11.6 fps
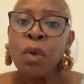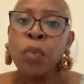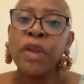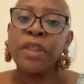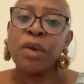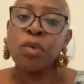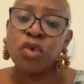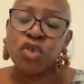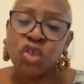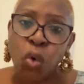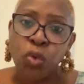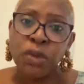where they were
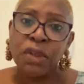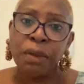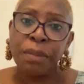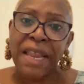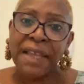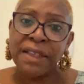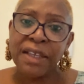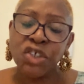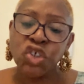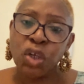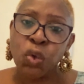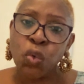sold to
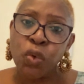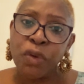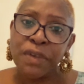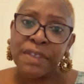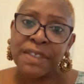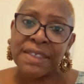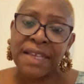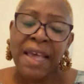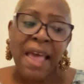plantation owners.